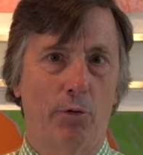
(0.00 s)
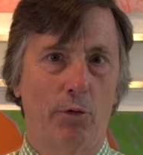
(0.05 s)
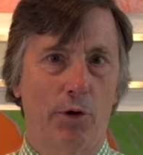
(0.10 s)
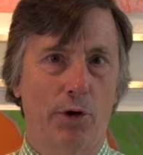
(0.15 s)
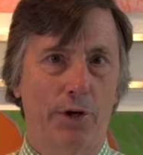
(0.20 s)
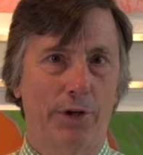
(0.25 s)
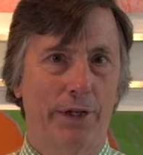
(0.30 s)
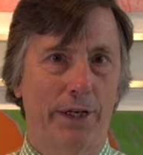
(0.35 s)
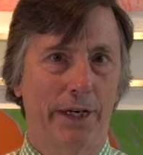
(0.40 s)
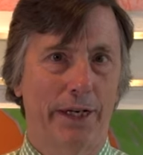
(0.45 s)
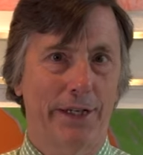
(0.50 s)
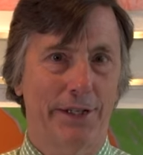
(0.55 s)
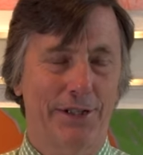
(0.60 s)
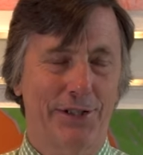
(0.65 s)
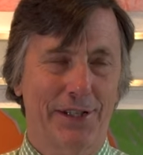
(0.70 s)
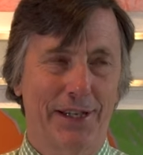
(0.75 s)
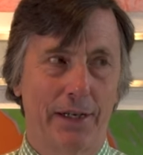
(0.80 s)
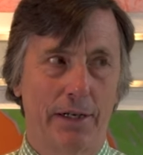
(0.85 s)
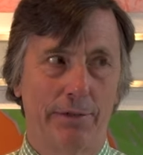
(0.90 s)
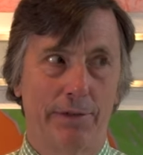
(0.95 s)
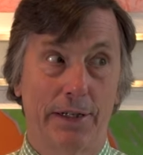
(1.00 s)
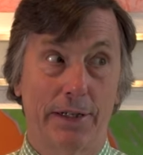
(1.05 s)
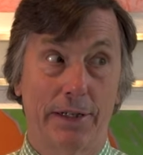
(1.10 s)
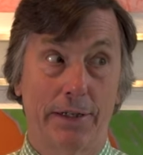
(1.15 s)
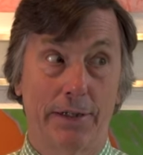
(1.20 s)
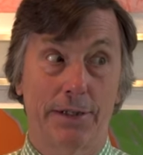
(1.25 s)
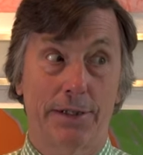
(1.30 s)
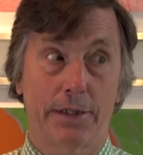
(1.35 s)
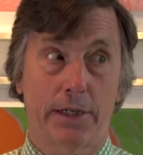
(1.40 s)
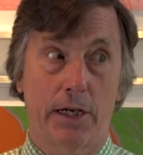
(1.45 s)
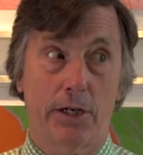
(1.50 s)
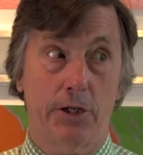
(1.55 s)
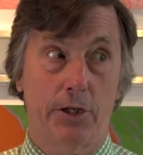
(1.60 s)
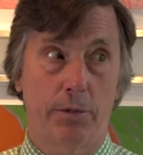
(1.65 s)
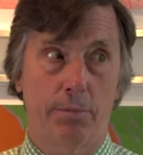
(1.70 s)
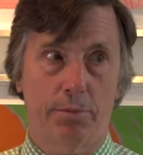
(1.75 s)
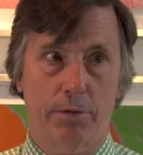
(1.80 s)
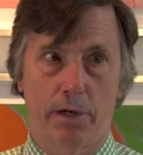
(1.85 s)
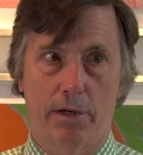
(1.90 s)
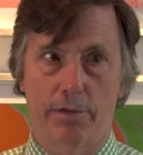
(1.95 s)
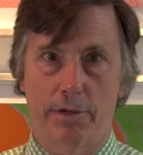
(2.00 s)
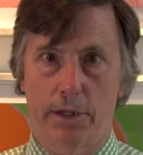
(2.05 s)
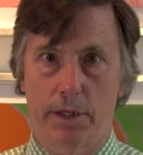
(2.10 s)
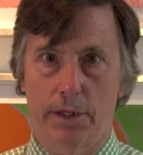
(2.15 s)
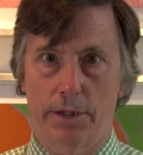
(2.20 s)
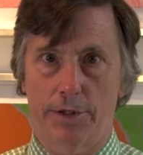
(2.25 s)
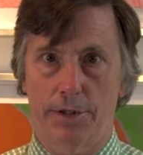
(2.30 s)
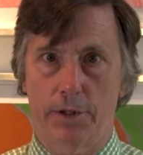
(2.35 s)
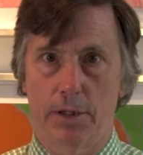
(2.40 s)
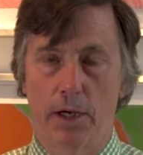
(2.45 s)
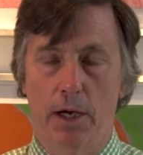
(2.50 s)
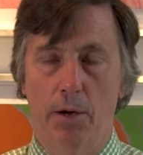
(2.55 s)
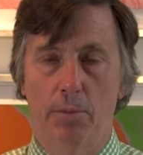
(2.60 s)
work that has kind of like a sketchy provenance.